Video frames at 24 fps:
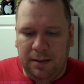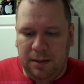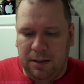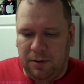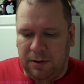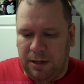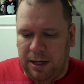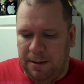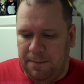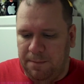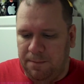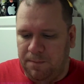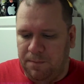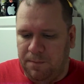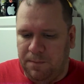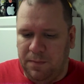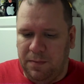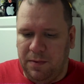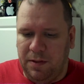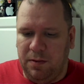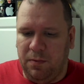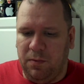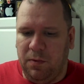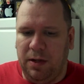Okay,
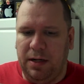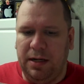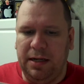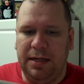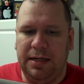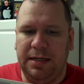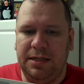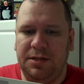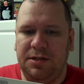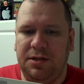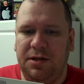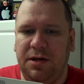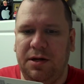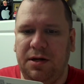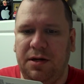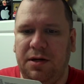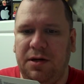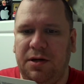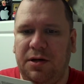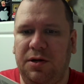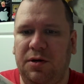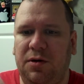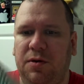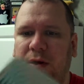what it is,
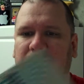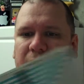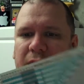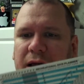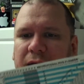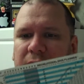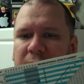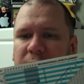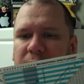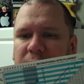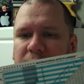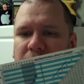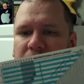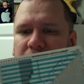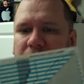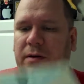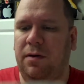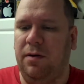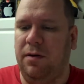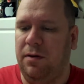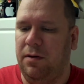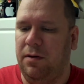you have,